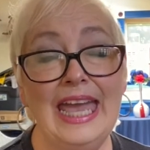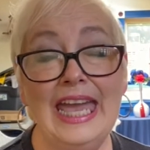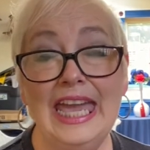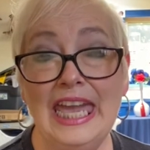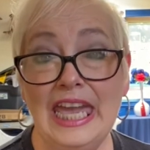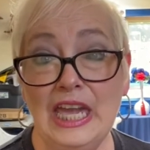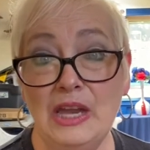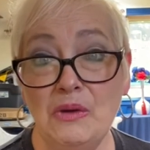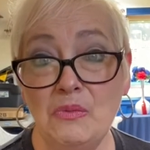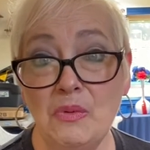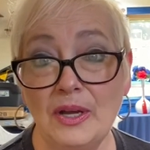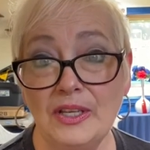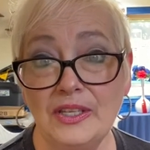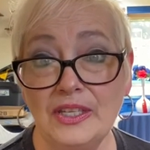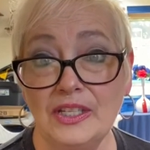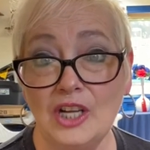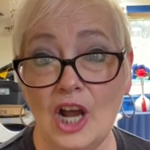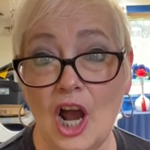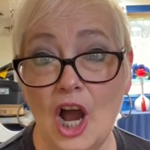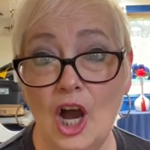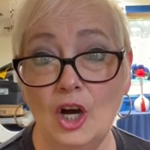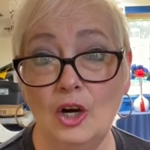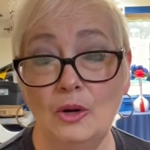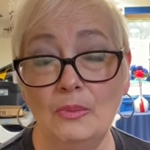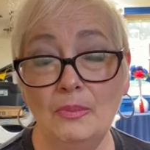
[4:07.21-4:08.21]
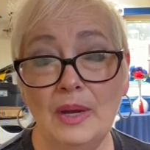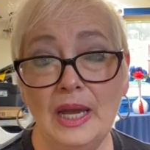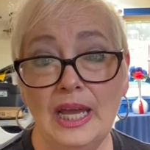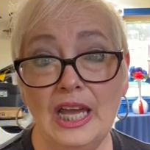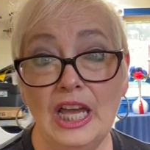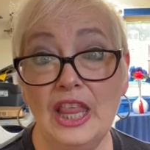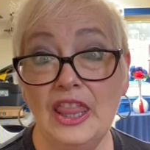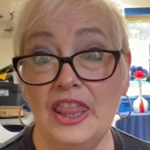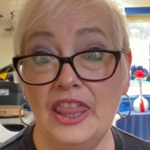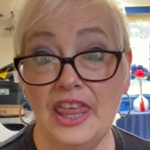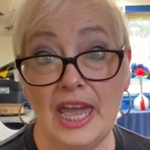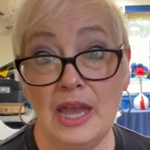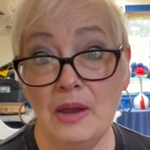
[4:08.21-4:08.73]
He wasn't home.
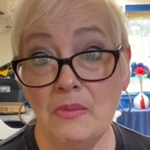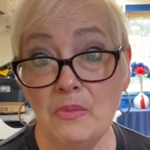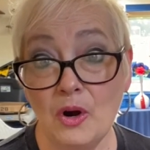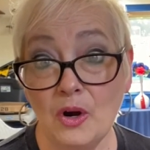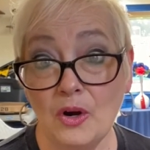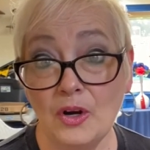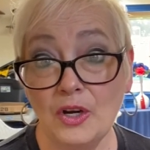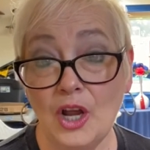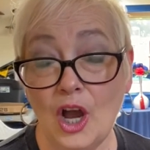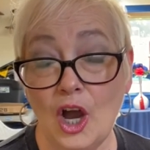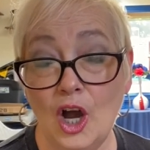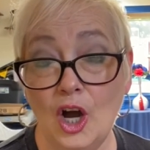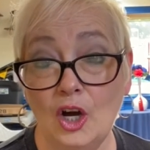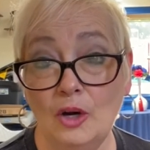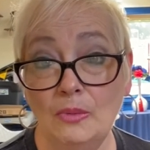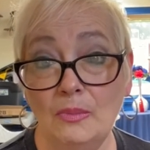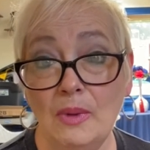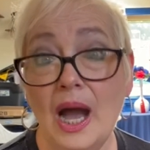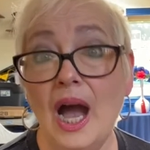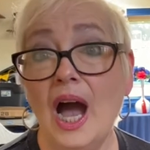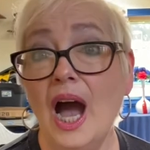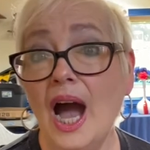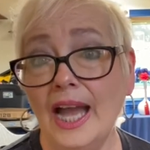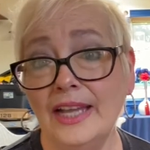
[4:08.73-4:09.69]
They weren't home.